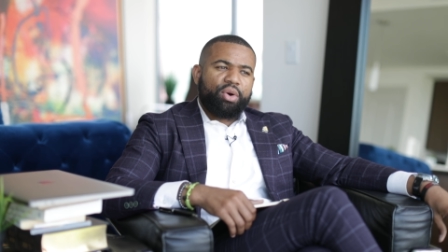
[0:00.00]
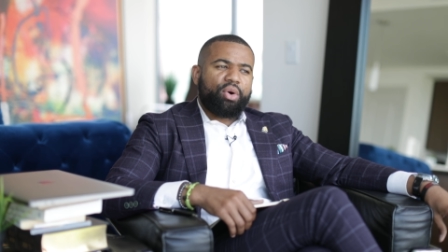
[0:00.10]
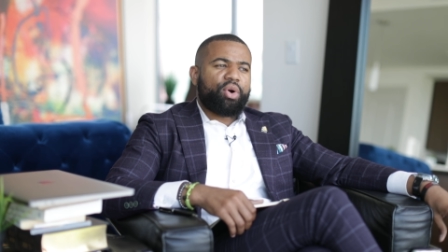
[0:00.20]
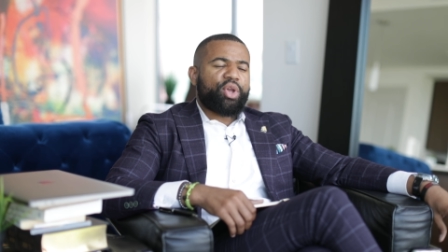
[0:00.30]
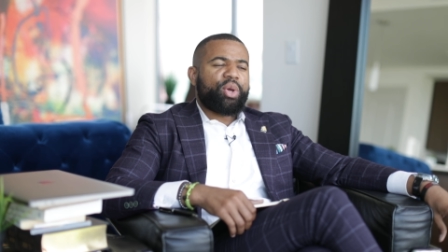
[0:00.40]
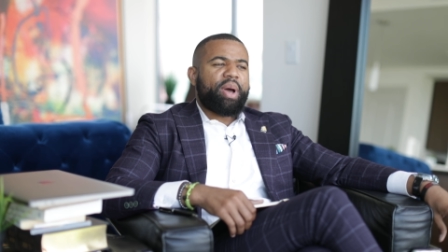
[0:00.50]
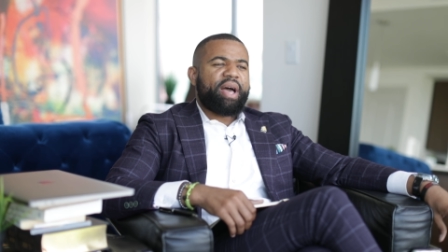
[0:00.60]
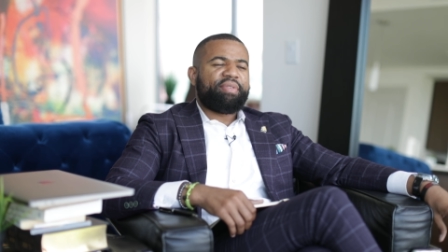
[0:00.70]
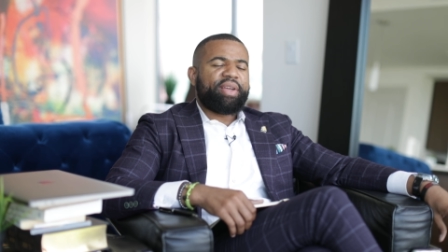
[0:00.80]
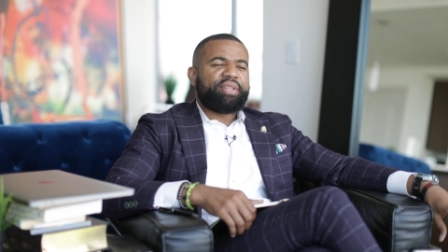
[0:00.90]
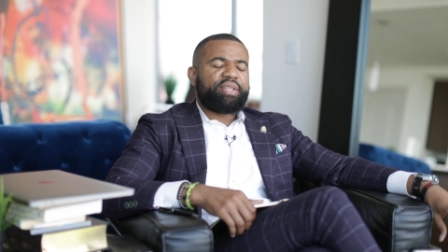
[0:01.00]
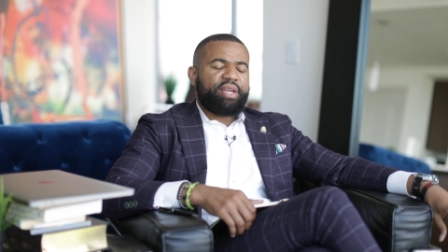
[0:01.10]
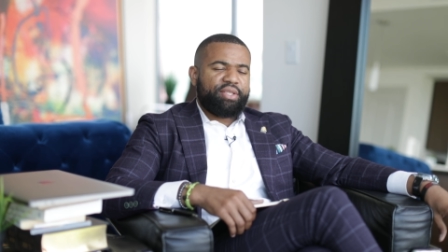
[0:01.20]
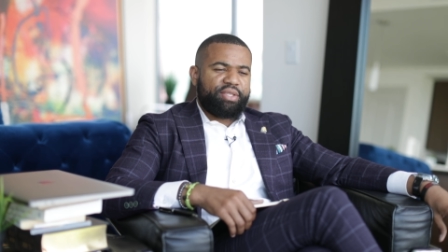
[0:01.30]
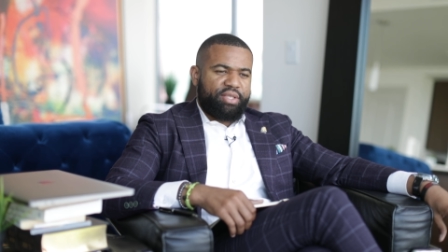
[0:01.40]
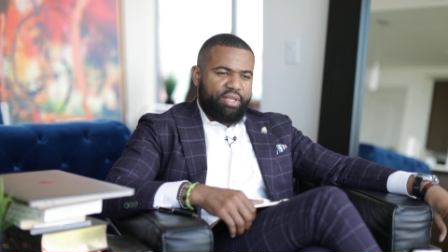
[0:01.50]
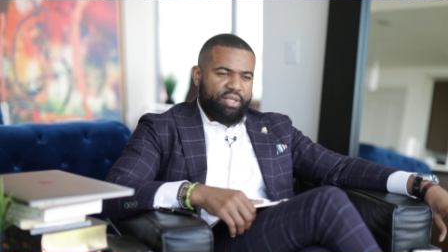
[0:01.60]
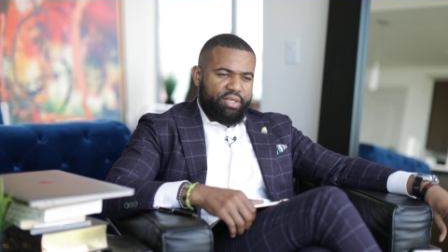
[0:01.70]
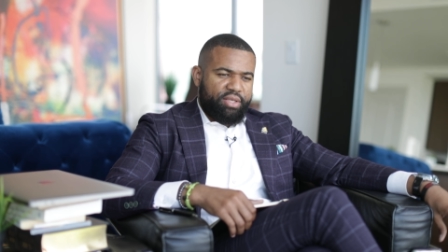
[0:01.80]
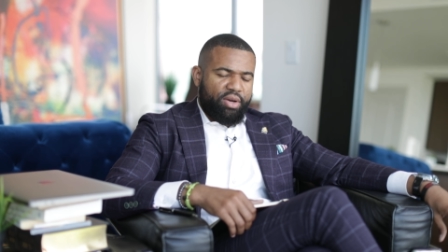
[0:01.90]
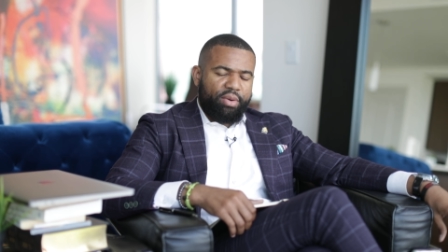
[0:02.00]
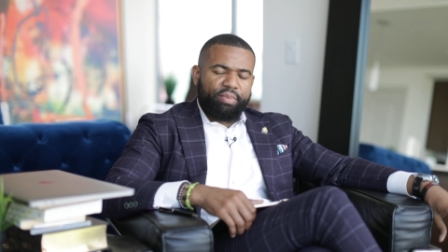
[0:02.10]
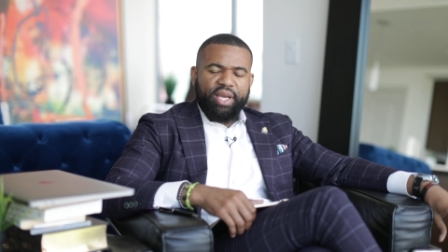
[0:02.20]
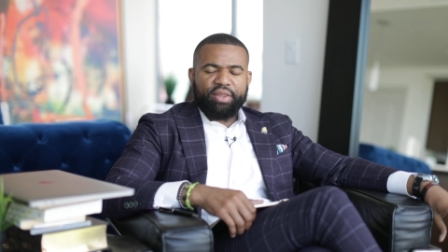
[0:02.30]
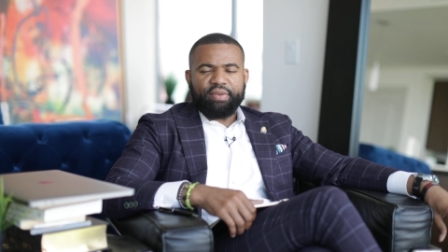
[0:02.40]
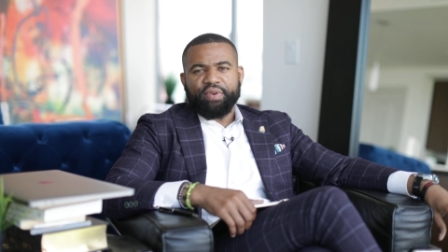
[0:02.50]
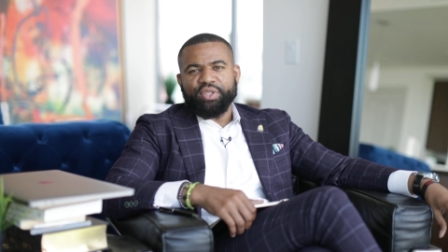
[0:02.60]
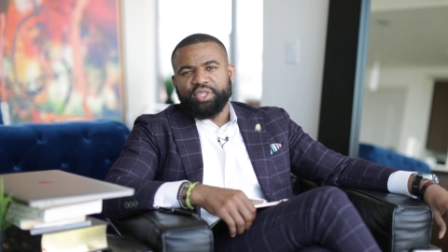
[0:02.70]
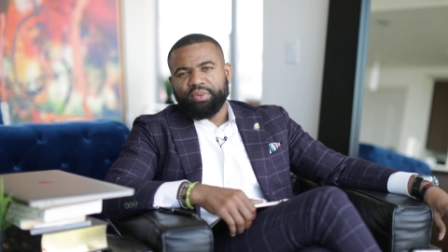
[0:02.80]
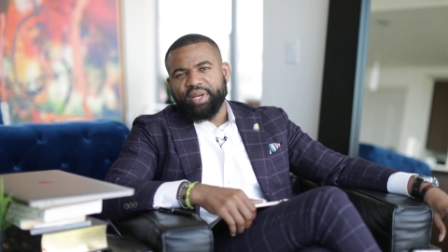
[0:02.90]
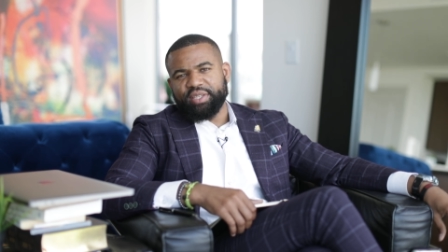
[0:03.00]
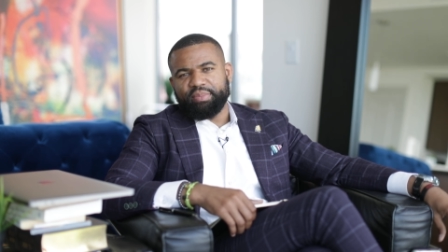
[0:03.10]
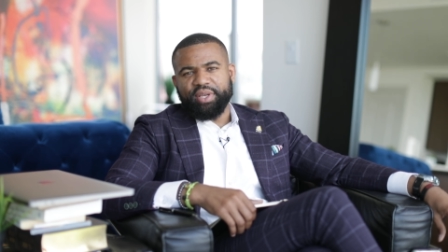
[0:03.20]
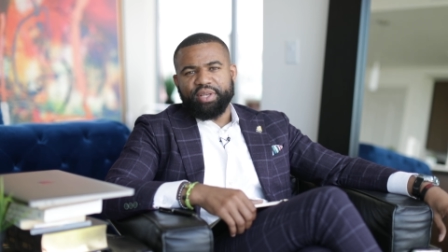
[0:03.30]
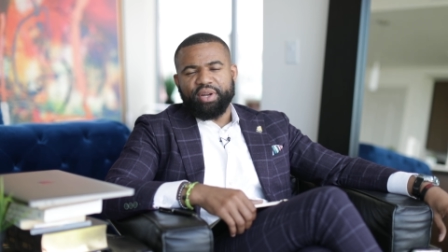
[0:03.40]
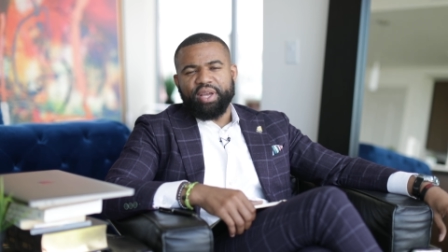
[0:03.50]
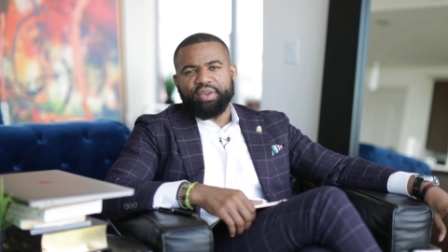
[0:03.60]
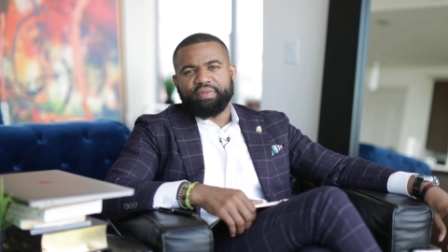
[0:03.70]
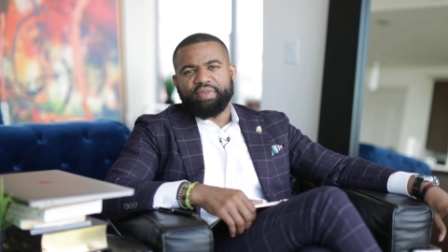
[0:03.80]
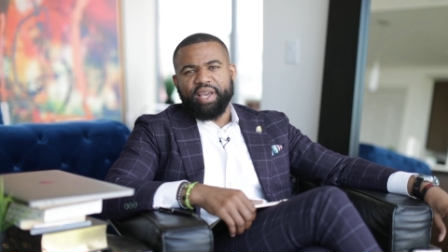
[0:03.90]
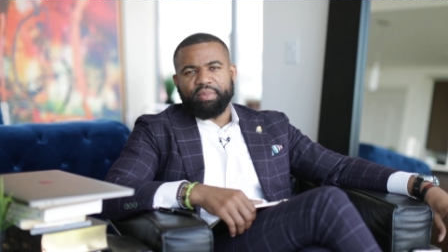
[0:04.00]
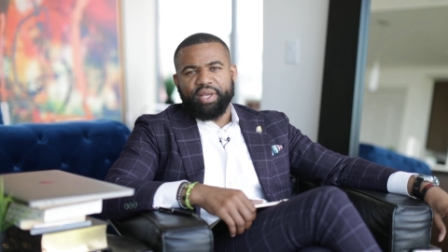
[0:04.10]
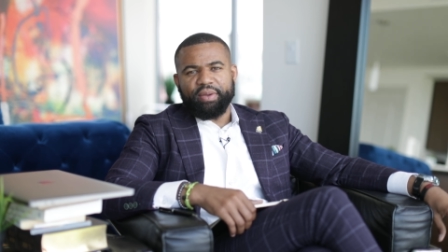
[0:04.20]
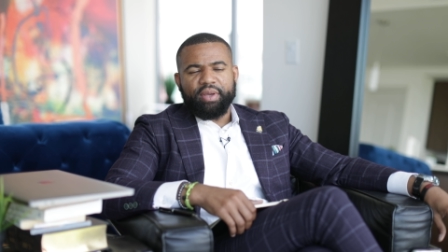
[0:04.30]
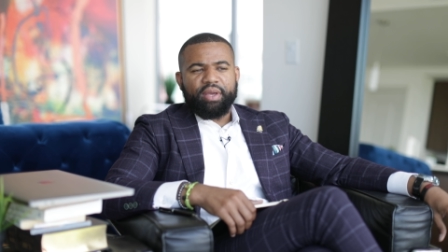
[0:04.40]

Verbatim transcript: or you have intentions on being the first generation millionaire in your family.